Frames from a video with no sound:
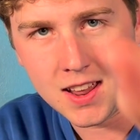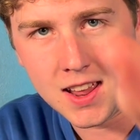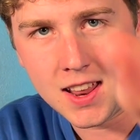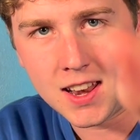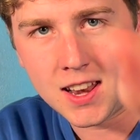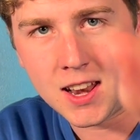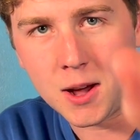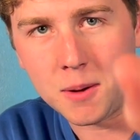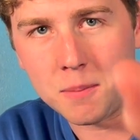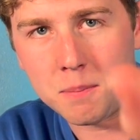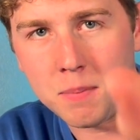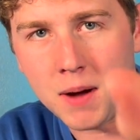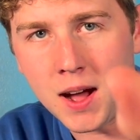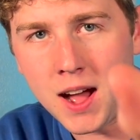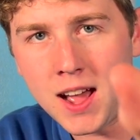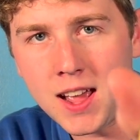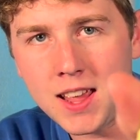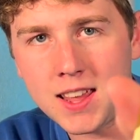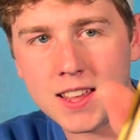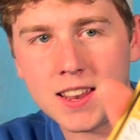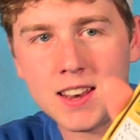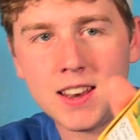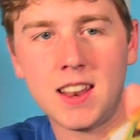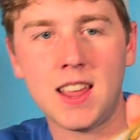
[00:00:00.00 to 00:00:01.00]
Now,
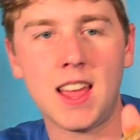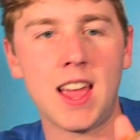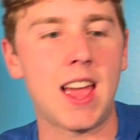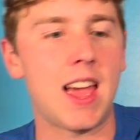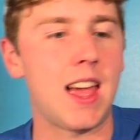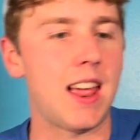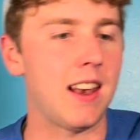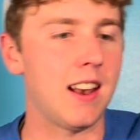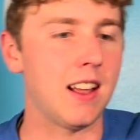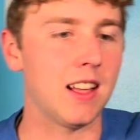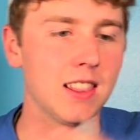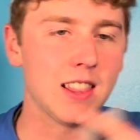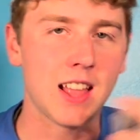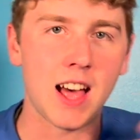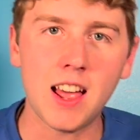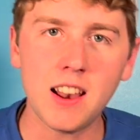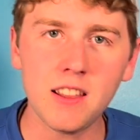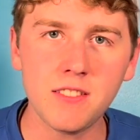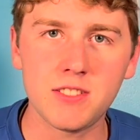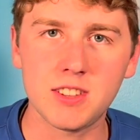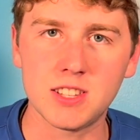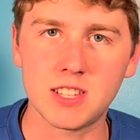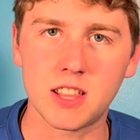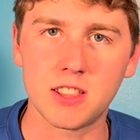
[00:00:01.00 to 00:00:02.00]
Bayan and a lot
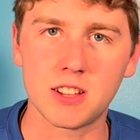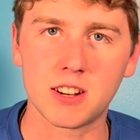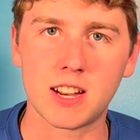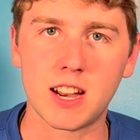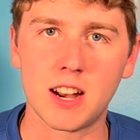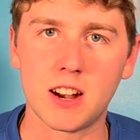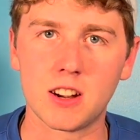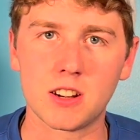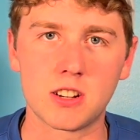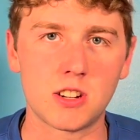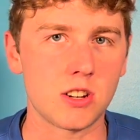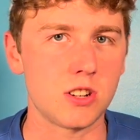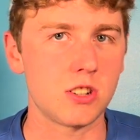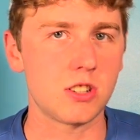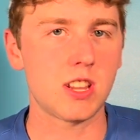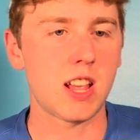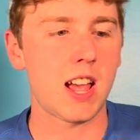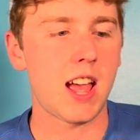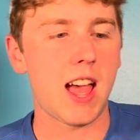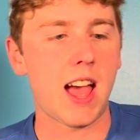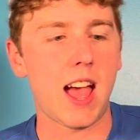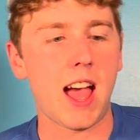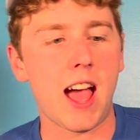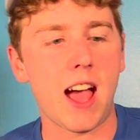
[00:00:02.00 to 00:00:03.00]
of these other characters
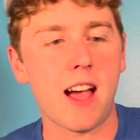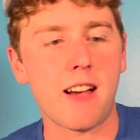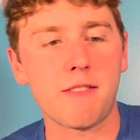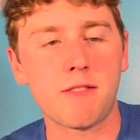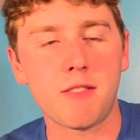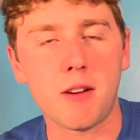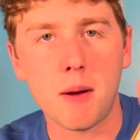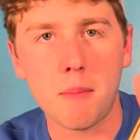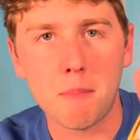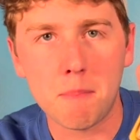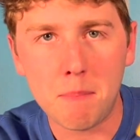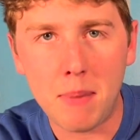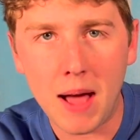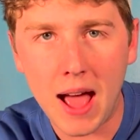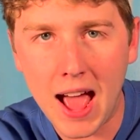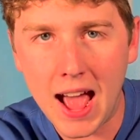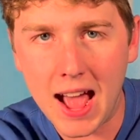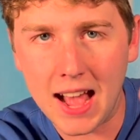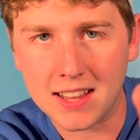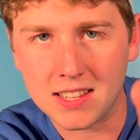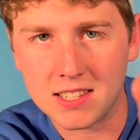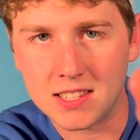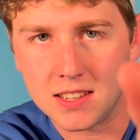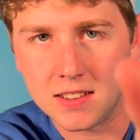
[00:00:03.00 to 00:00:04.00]
have
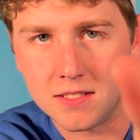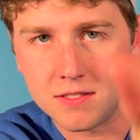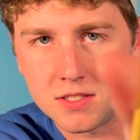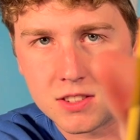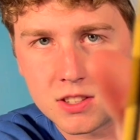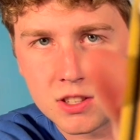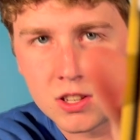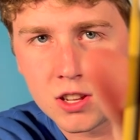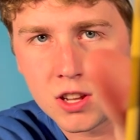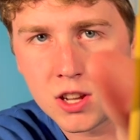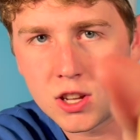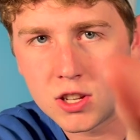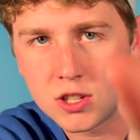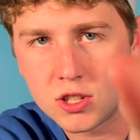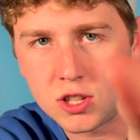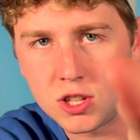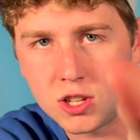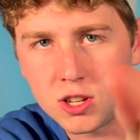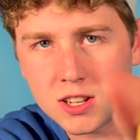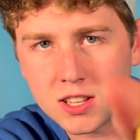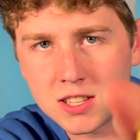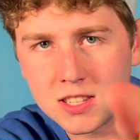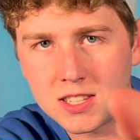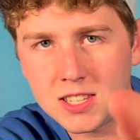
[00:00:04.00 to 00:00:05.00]
passives. So
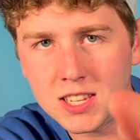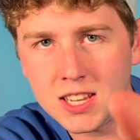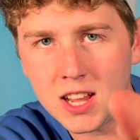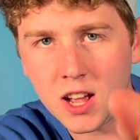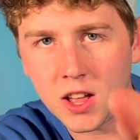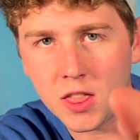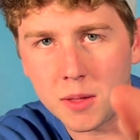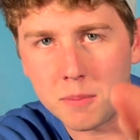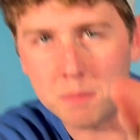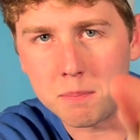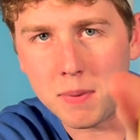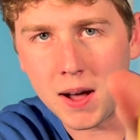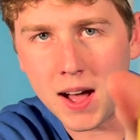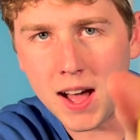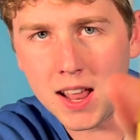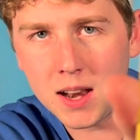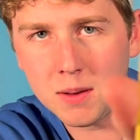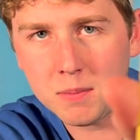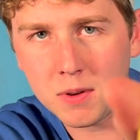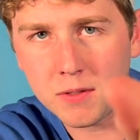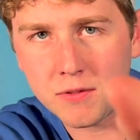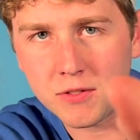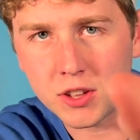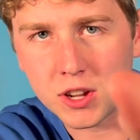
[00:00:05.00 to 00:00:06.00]
you can see on the
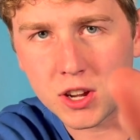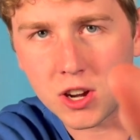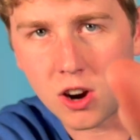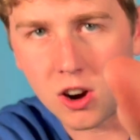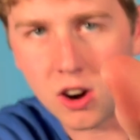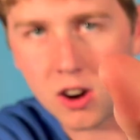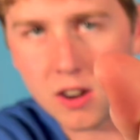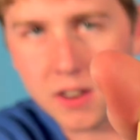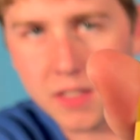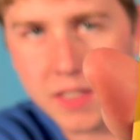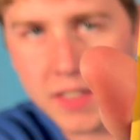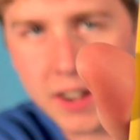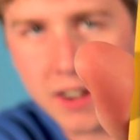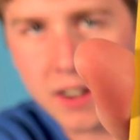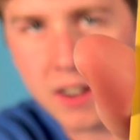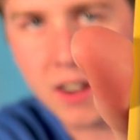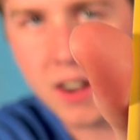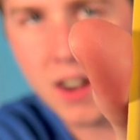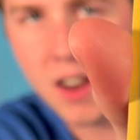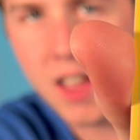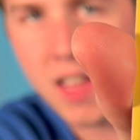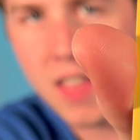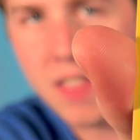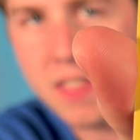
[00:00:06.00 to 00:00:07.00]
bottom of the card there,
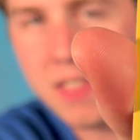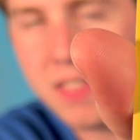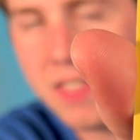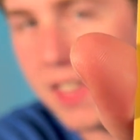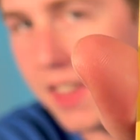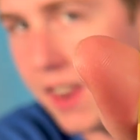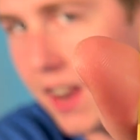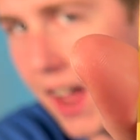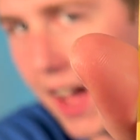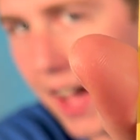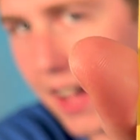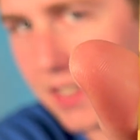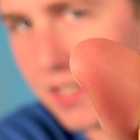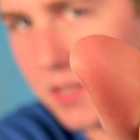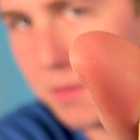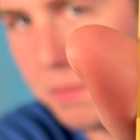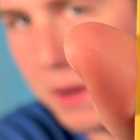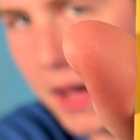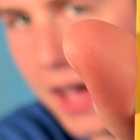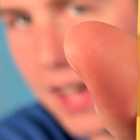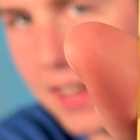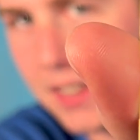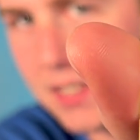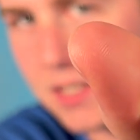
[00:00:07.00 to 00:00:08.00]
it has a
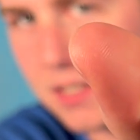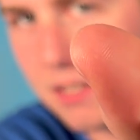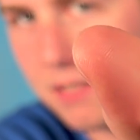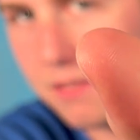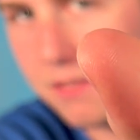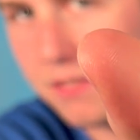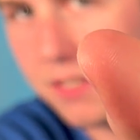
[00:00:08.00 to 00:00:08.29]
passive.